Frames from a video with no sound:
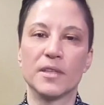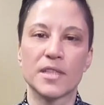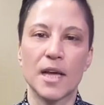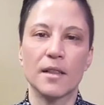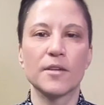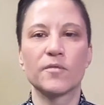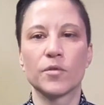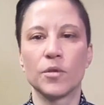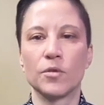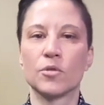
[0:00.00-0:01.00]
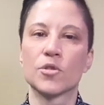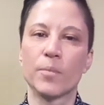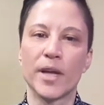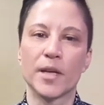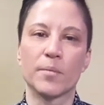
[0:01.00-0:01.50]
deadline for you to
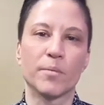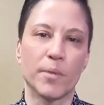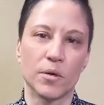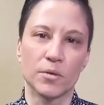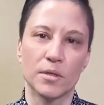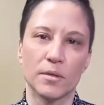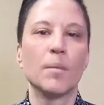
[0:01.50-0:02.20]
make a proposal.